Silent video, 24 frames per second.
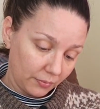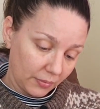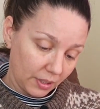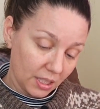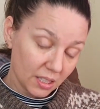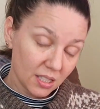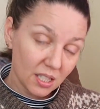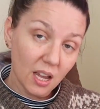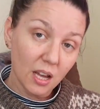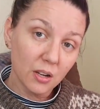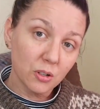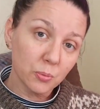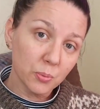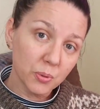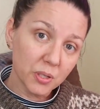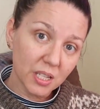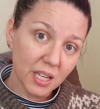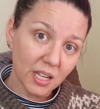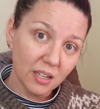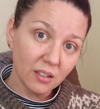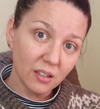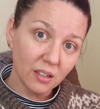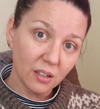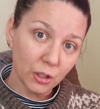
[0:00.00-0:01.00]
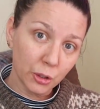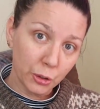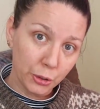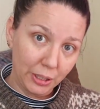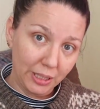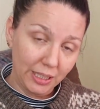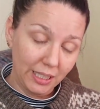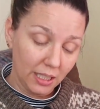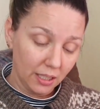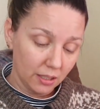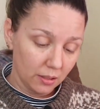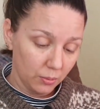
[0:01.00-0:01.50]
It's 100%
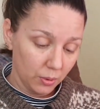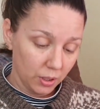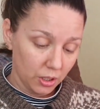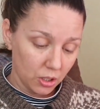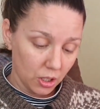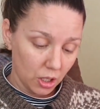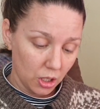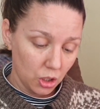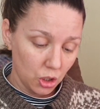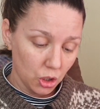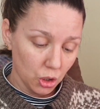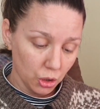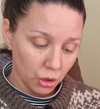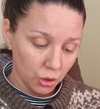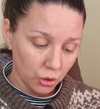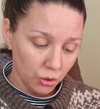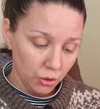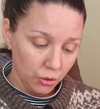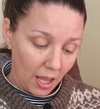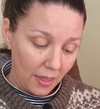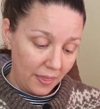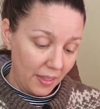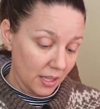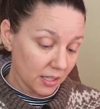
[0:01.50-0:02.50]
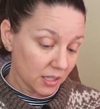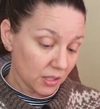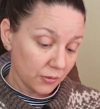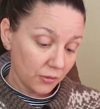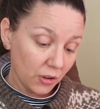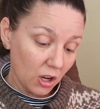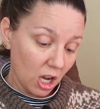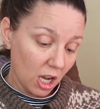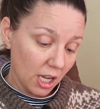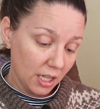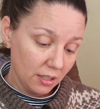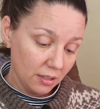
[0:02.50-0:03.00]
acrylic, which I knew. And that's
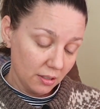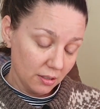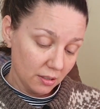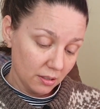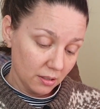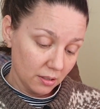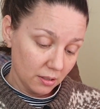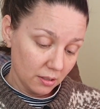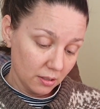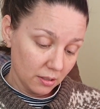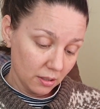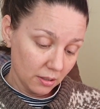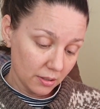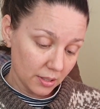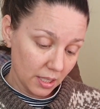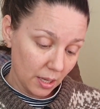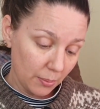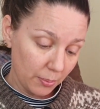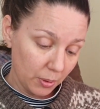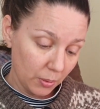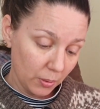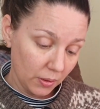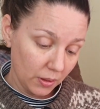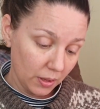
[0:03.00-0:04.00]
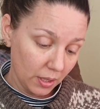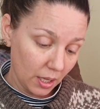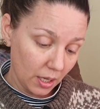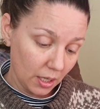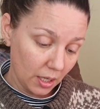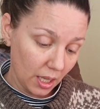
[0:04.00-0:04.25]
fine. I was happy with that.